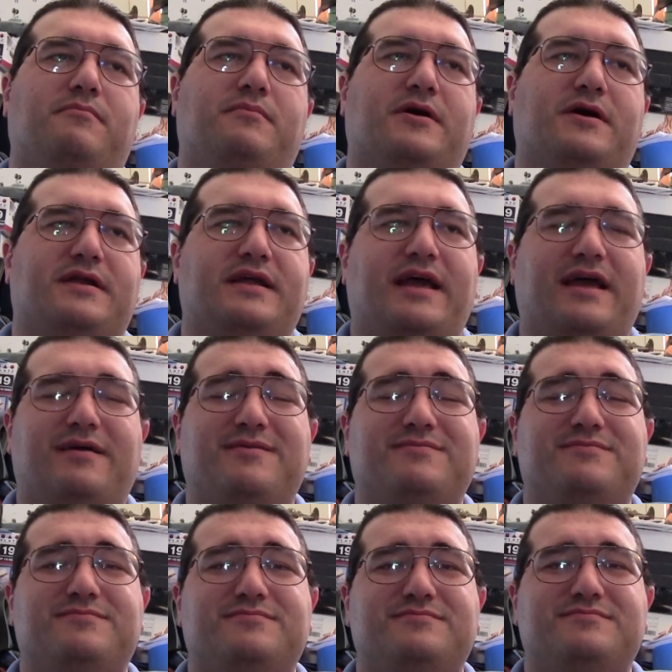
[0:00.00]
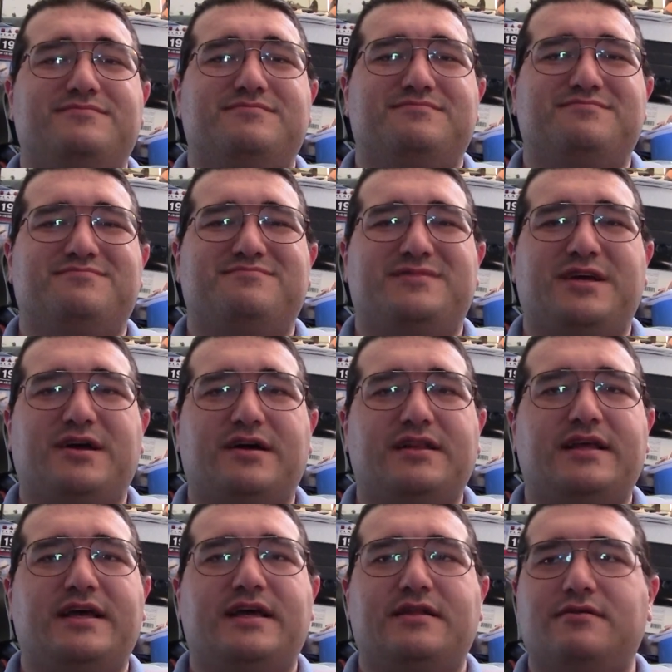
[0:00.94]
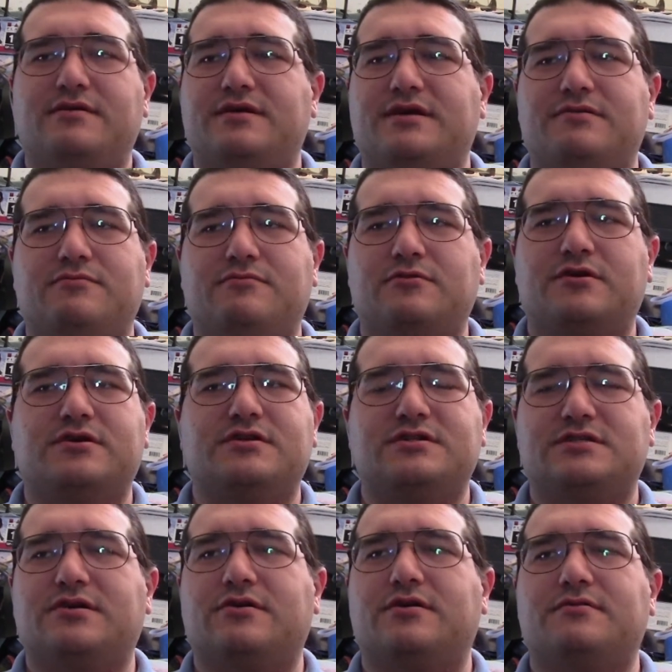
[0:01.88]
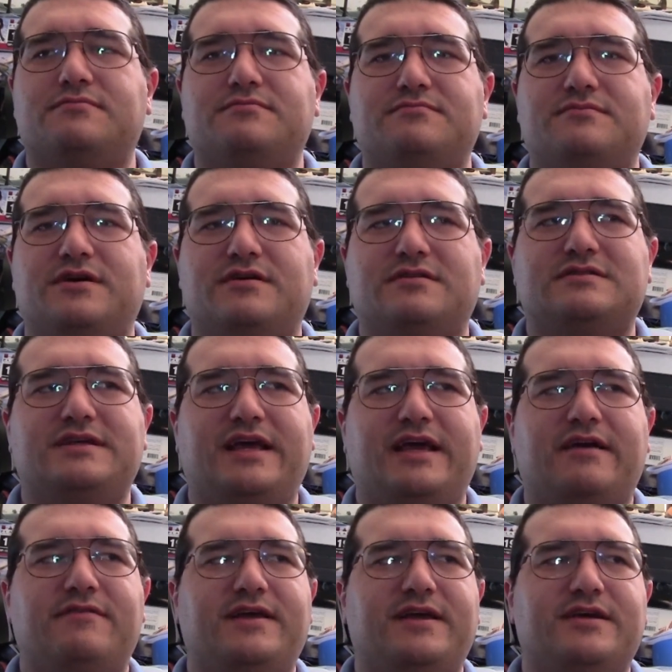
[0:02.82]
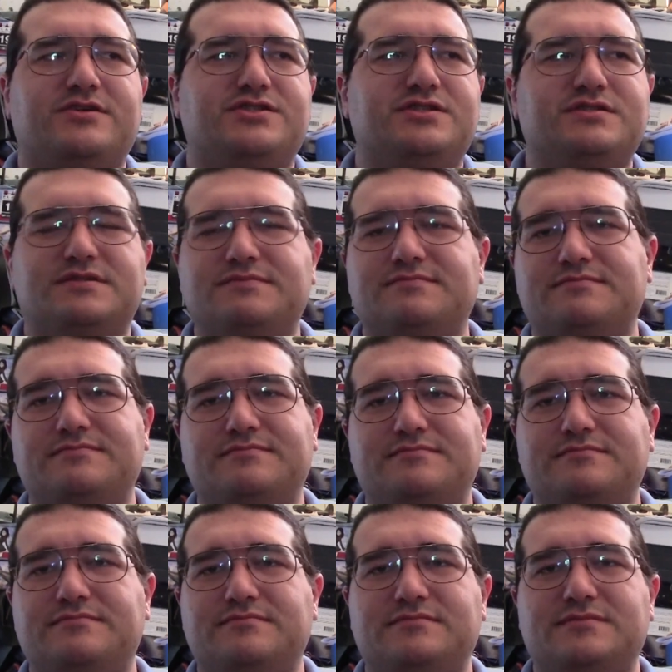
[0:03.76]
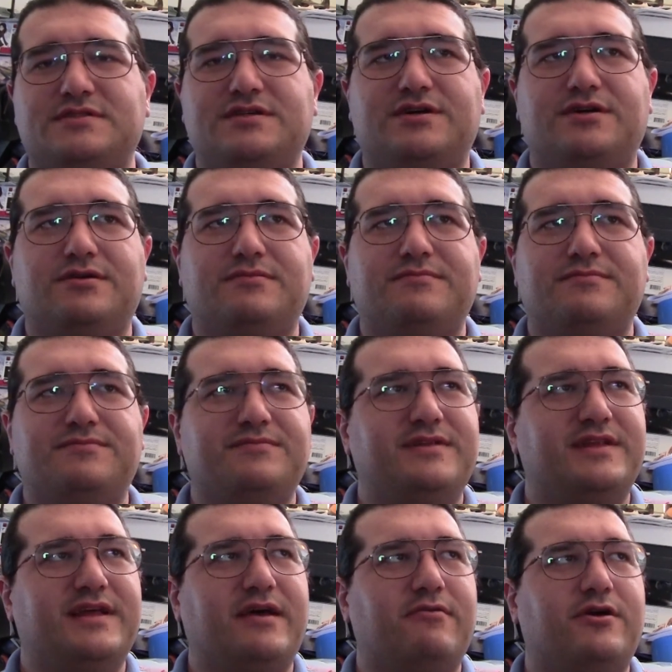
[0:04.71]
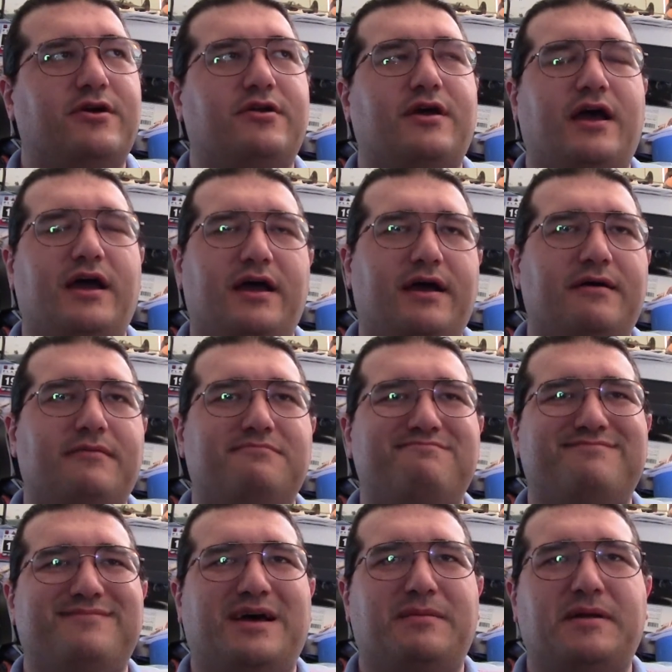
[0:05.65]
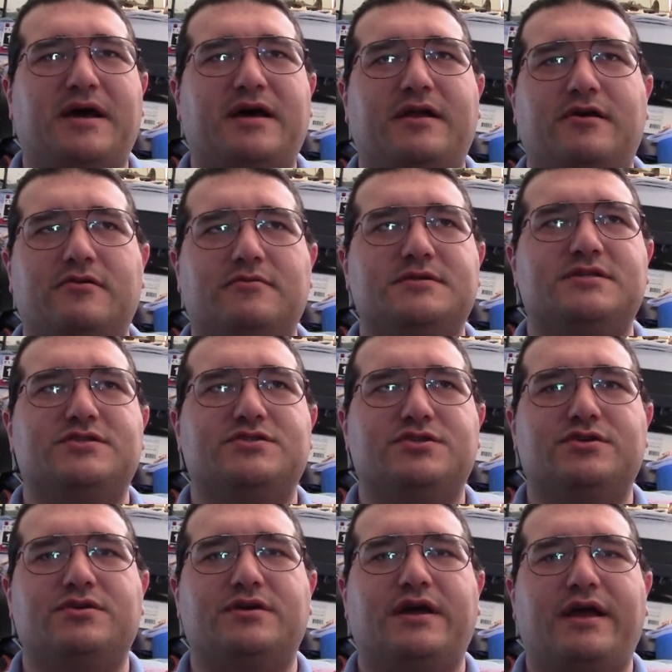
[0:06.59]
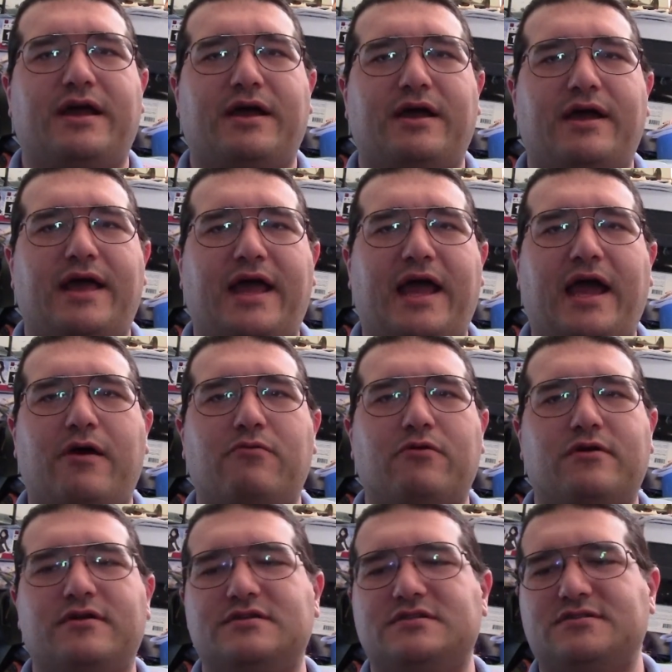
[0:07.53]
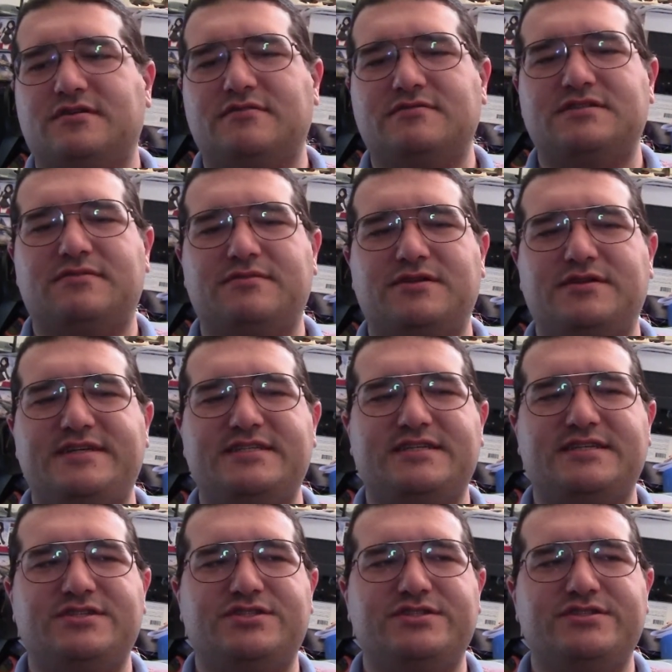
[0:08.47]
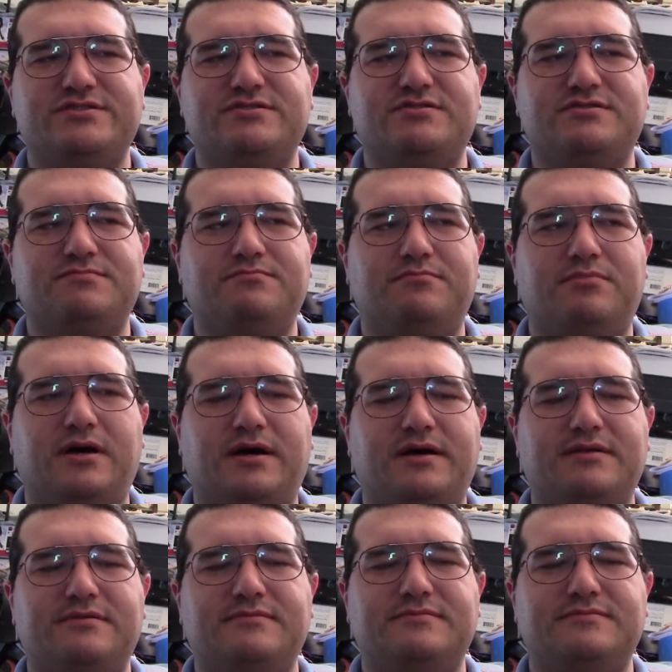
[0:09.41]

But beyond that, we're going to start obviously having issues. So in that regard, I'm not 100% sure how we're going to solve some of these issues, but